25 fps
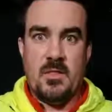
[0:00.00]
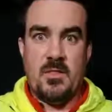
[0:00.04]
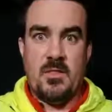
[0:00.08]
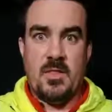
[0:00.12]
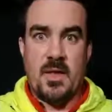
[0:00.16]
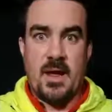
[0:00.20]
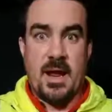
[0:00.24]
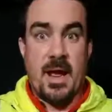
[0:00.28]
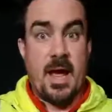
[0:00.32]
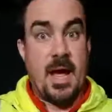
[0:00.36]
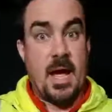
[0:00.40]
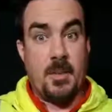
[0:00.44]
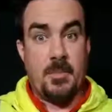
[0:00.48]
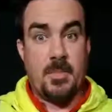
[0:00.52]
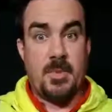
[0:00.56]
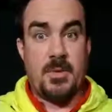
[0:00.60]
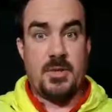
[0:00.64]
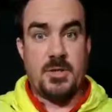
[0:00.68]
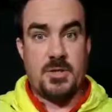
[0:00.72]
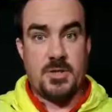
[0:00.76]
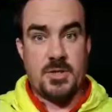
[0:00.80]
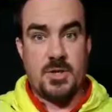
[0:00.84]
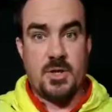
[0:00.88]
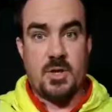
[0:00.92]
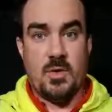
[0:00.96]
they happened
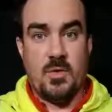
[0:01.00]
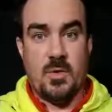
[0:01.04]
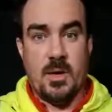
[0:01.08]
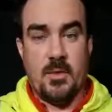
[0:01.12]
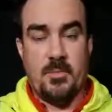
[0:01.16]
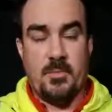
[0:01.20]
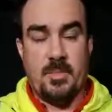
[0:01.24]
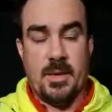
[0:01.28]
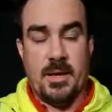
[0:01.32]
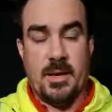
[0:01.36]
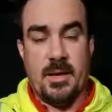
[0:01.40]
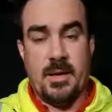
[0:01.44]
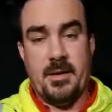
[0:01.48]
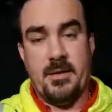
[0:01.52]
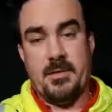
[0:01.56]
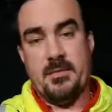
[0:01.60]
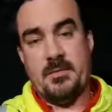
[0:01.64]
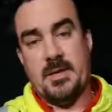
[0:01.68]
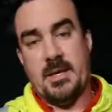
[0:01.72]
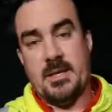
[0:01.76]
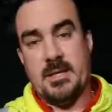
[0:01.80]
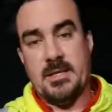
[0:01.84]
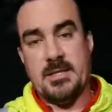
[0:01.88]
to show up and they